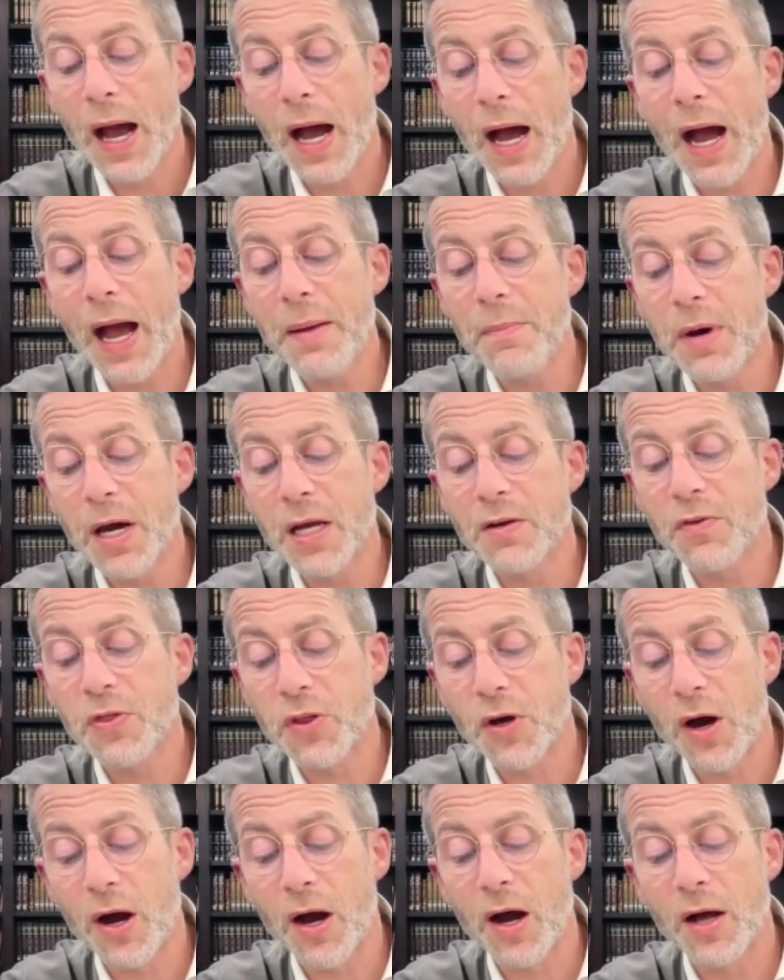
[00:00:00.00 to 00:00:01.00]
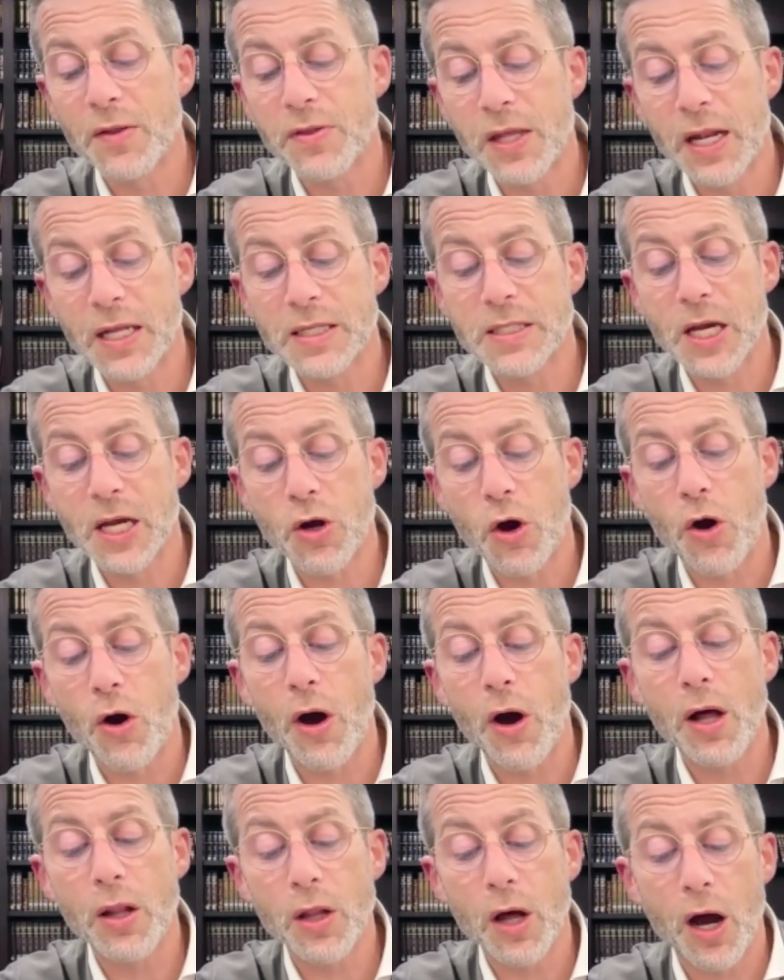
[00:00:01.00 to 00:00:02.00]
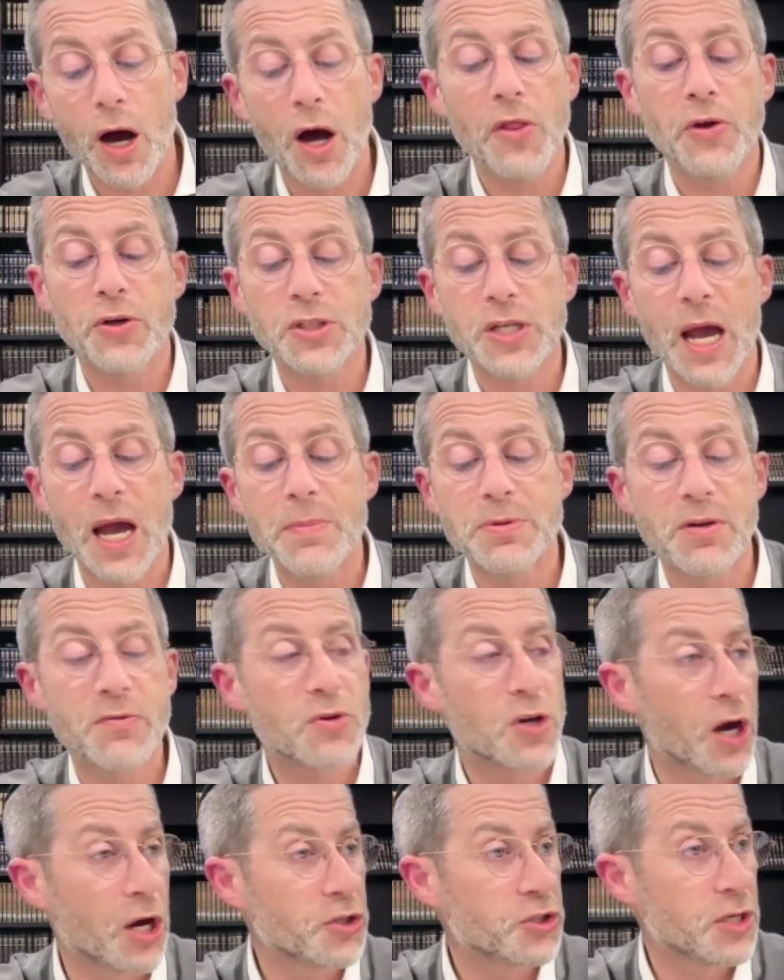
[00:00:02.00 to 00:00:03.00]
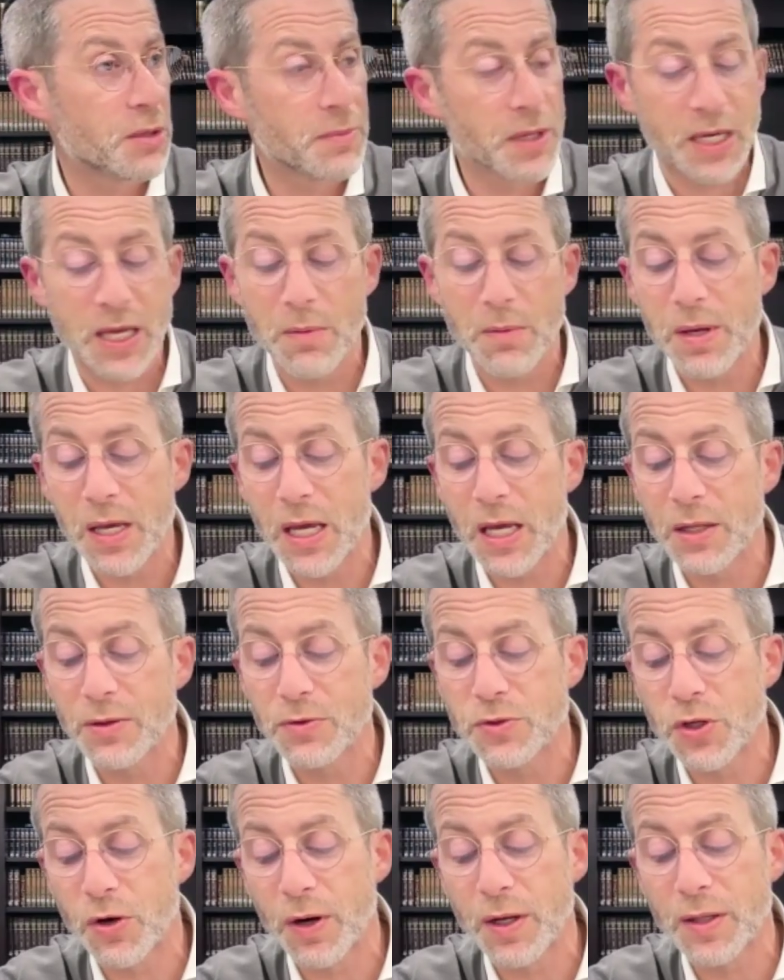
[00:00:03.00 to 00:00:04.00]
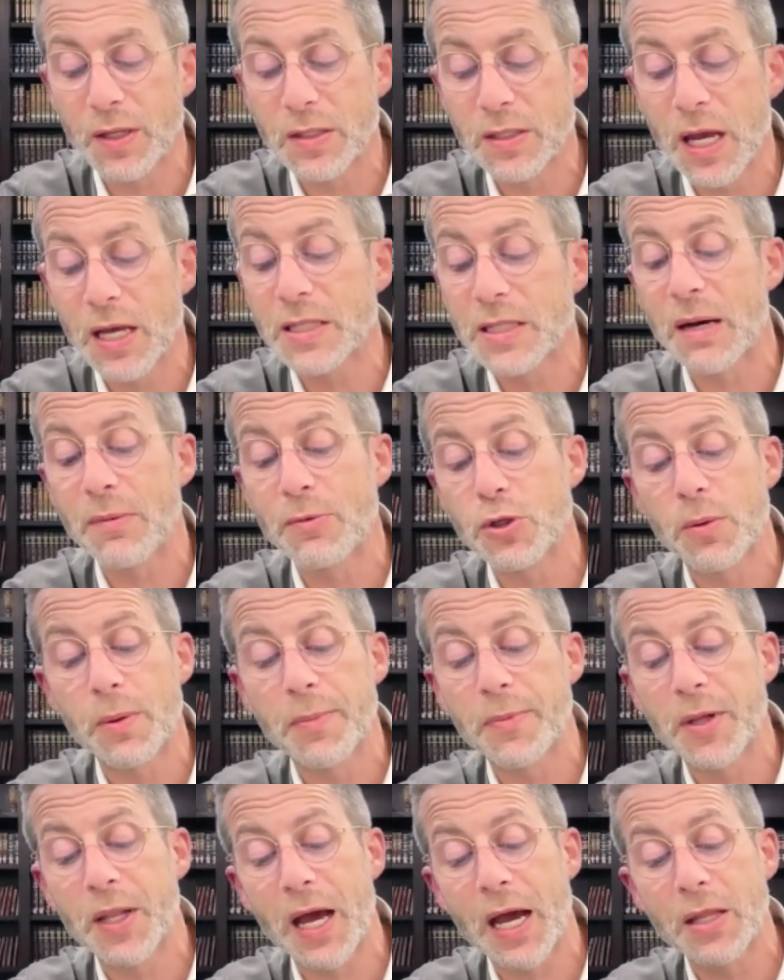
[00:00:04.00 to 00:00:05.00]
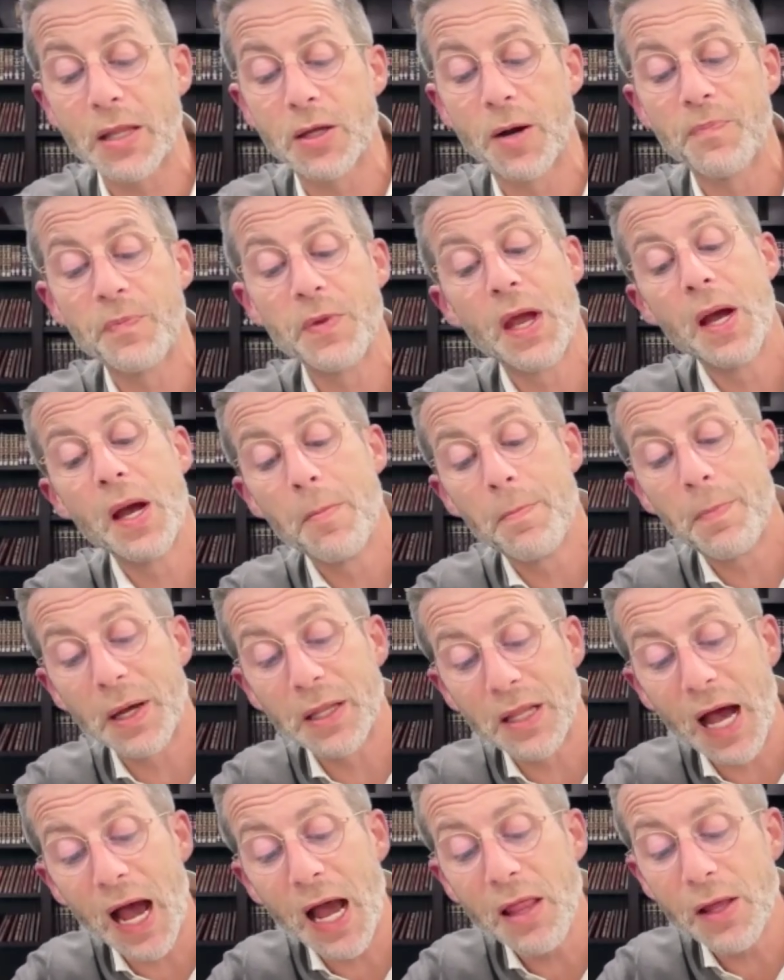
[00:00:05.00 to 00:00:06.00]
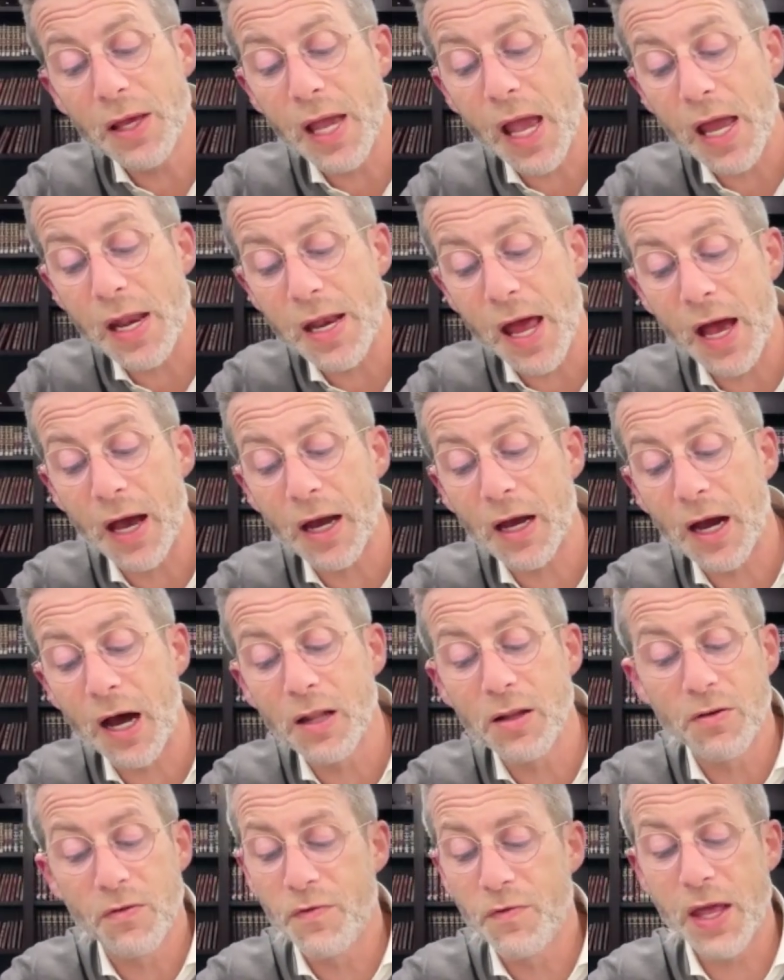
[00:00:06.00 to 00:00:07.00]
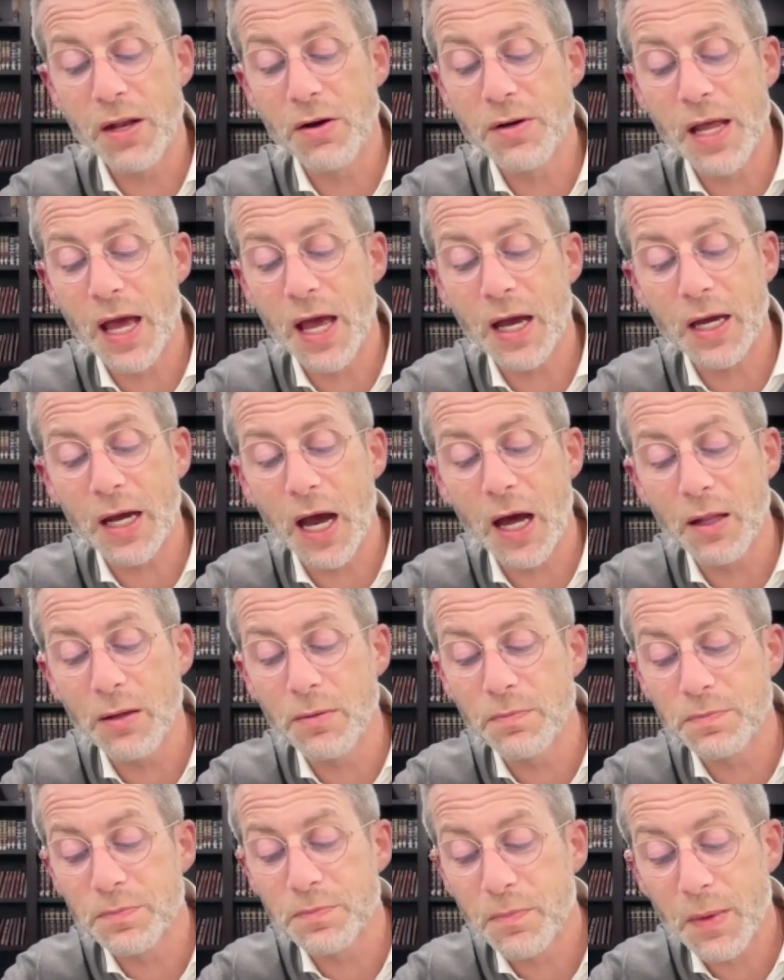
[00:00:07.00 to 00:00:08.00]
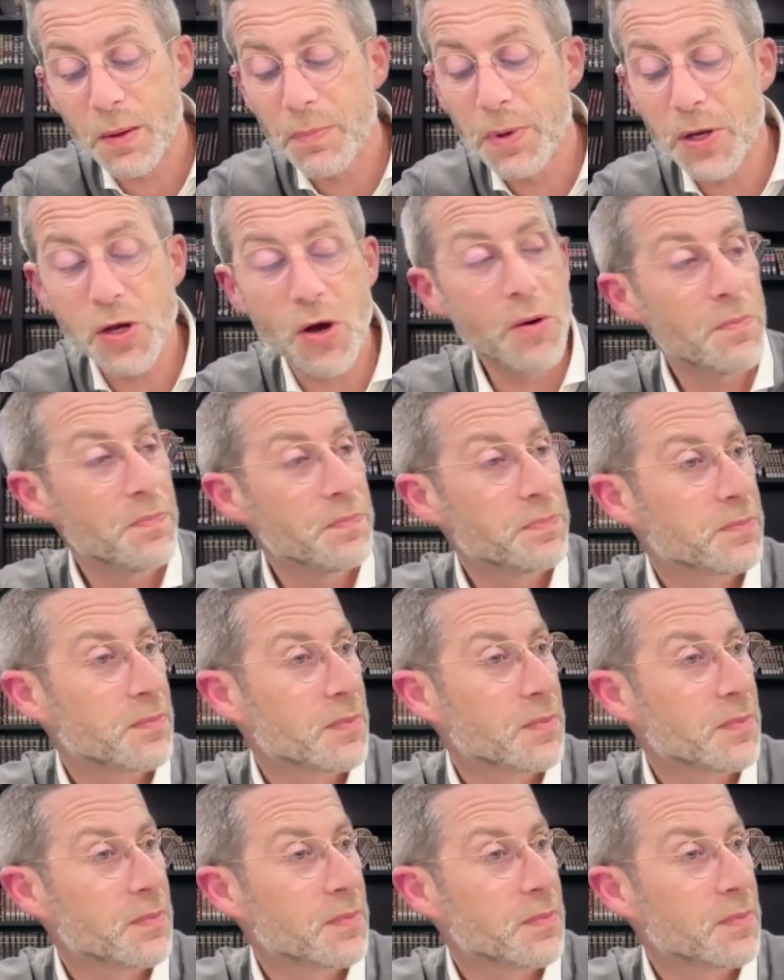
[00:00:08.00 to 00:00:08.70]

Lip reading: I might have thought that it's like all other types of kachim that can be eaten during the day. Tamalamar balayla. Balayla nechal, veino nechal b'yom.